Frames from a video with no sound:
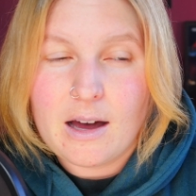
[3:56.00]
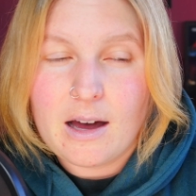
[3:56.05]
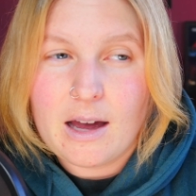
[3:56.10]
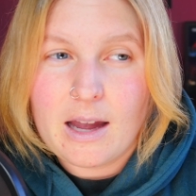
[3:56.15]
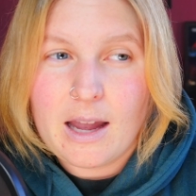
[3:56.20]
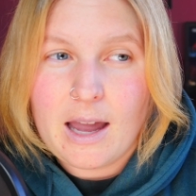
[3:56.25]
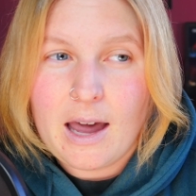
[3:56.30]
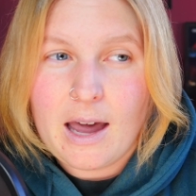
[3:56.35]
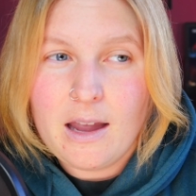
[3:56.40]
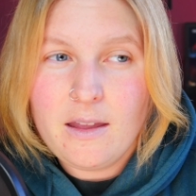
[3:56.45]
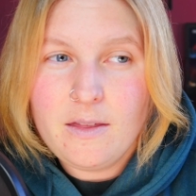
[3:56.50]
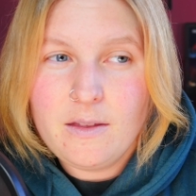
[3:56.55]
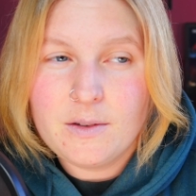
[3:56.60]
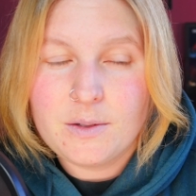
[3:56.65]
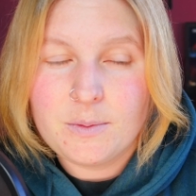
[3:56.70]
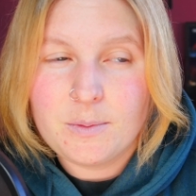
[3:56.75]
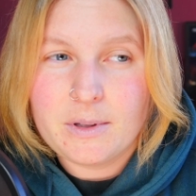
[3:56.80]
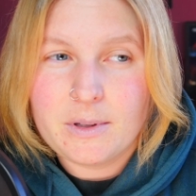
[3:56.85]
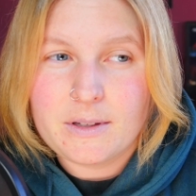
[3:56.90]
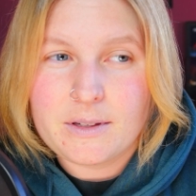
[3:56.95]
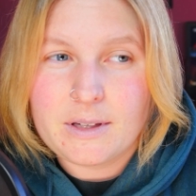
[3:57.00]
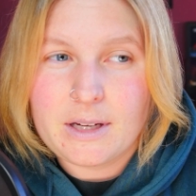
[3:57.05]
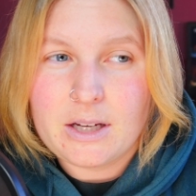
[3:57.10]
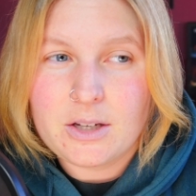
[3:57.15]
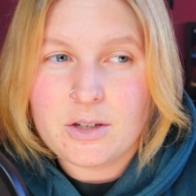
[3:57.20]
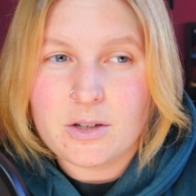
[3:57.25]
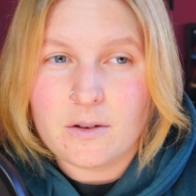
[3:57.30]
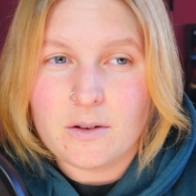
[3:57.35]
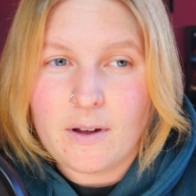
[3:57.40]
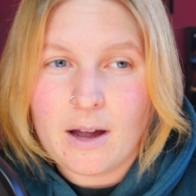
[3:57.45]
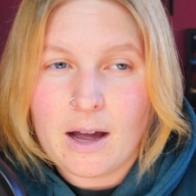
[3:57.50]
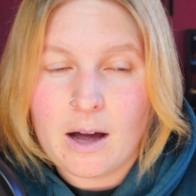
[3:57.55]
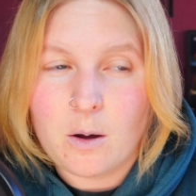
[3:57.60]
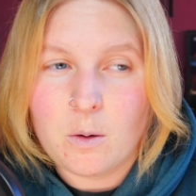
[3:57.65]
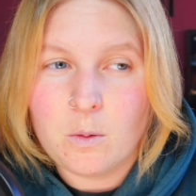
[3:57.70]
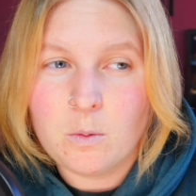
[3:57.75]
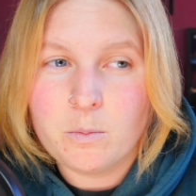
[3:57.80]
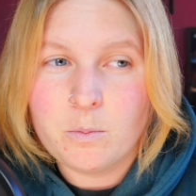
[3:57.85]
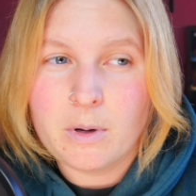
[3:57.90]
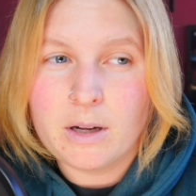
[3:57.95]
I had this realization of
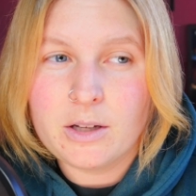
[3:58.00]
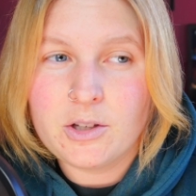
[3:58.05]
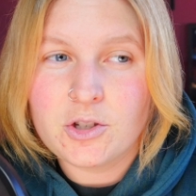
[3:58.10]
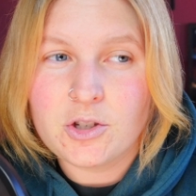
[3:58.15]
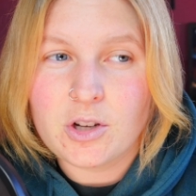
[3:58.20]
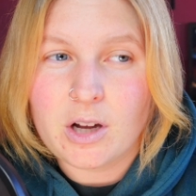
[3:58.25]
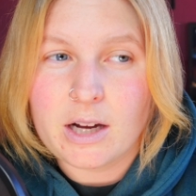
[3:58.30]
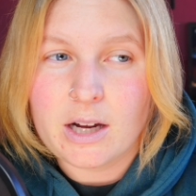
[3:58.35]
how much